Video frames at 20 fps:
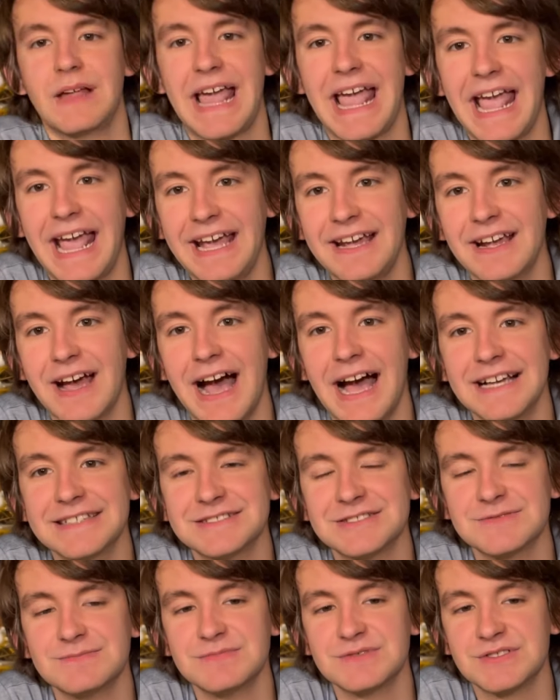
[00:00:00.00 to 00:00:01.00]
Hey
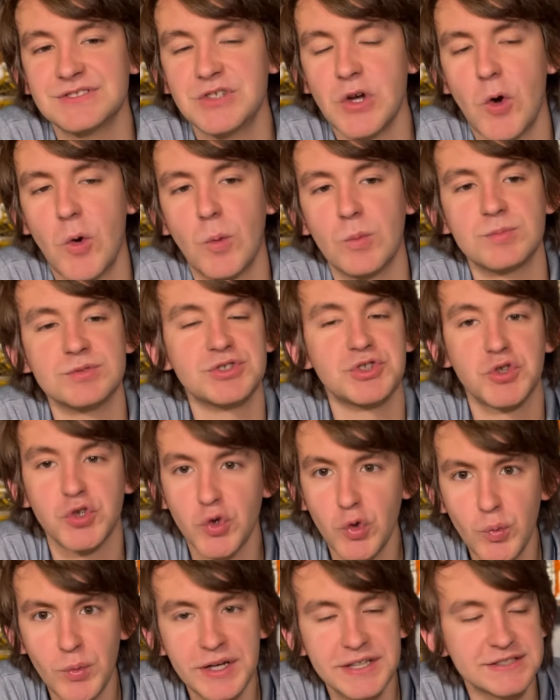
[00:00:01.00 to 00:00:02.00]
guys, so
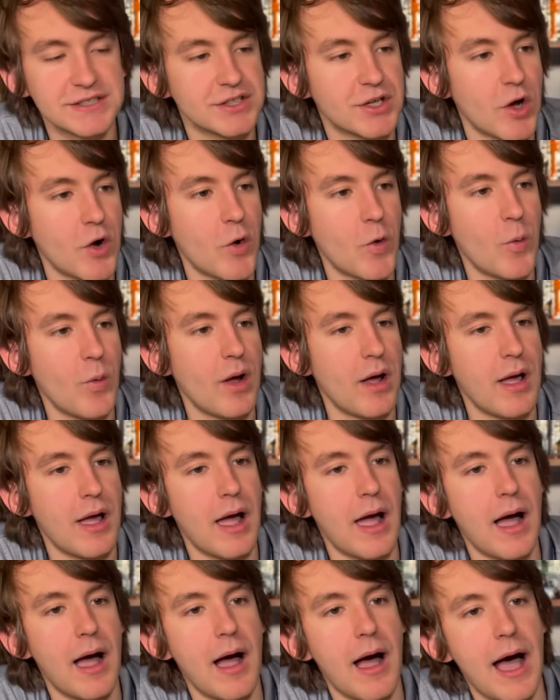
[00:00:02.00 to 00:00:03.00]
2 weeks ago,
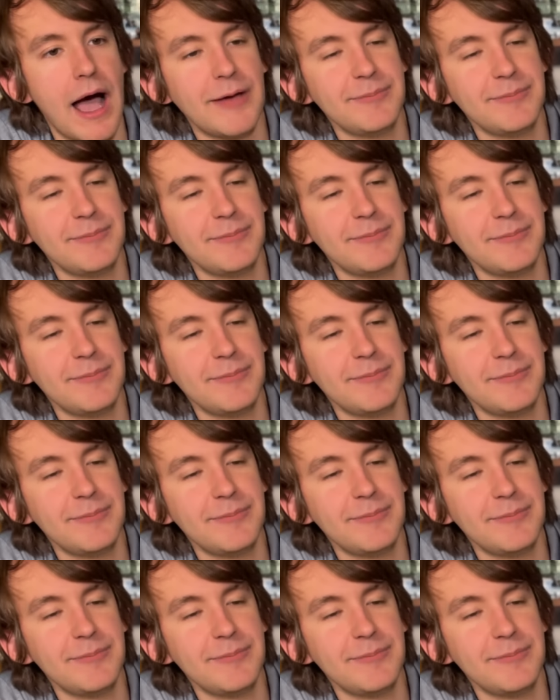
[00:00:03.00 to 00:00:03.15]
I